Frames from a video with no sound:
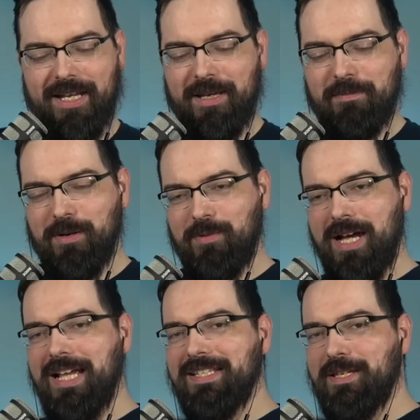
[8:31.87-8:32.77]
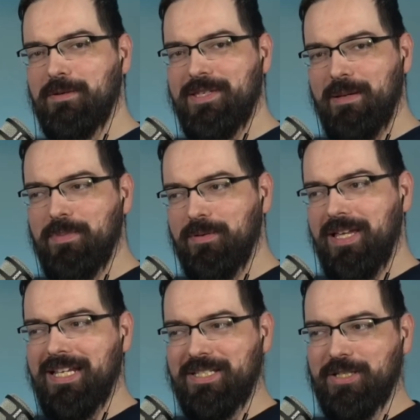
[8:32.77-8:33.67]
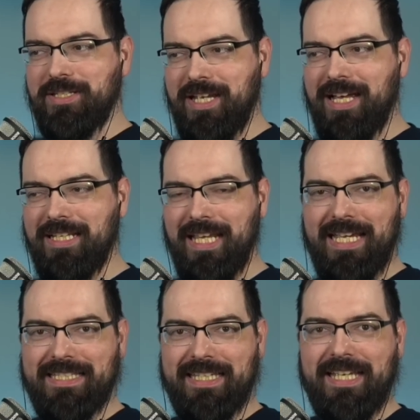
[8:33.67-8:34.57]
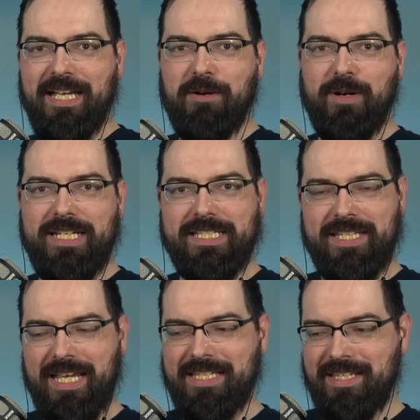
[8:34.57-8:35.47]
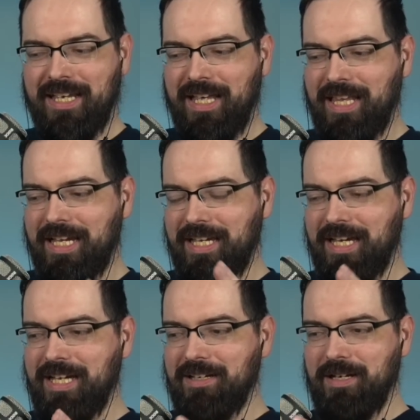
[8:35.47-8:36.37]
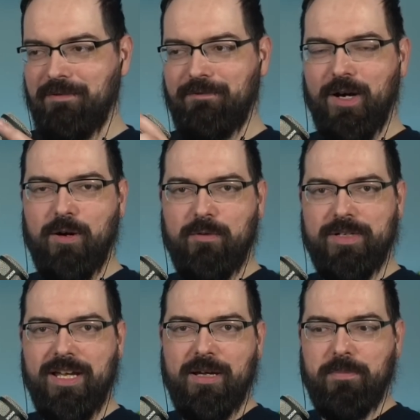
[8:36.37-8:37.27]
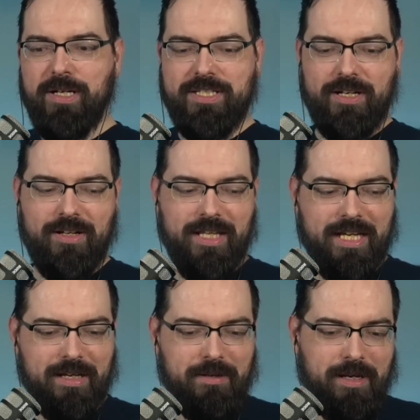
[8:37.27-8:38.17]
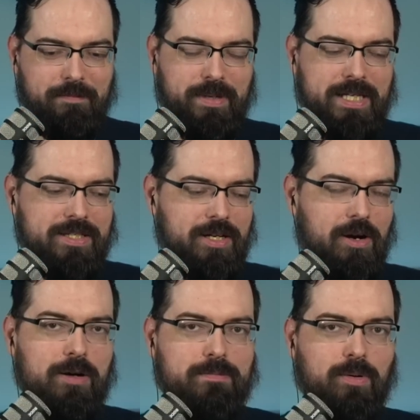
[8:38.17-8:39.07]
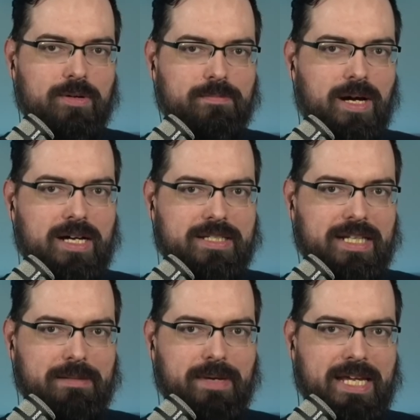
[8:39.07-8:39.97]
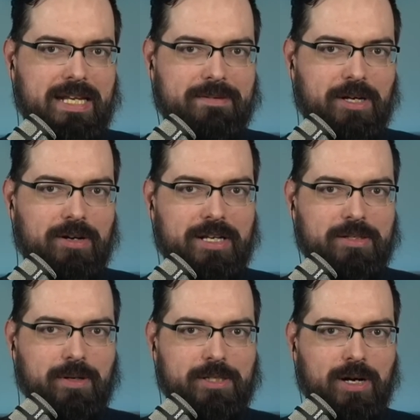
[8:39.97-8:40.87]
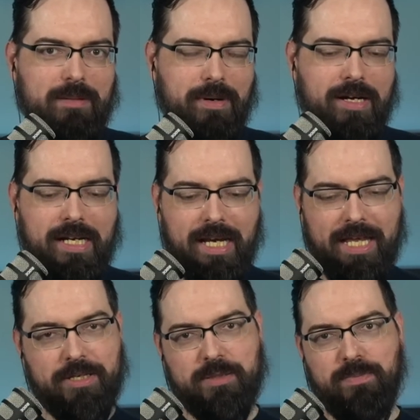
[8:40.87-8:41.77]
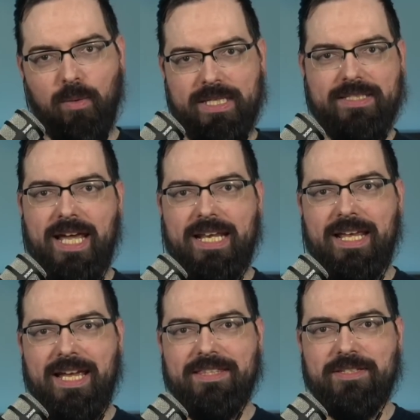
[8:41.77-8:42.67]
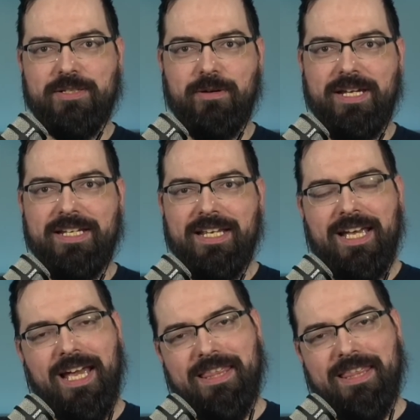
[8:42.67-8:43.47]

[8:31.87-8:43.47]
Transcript: But Ryan's so simple that it's just kind of lazy, where he just takes like a phone, puts it on like a piece of cardboard box that he made up, turn it into a tripod, and just points that at the screen. And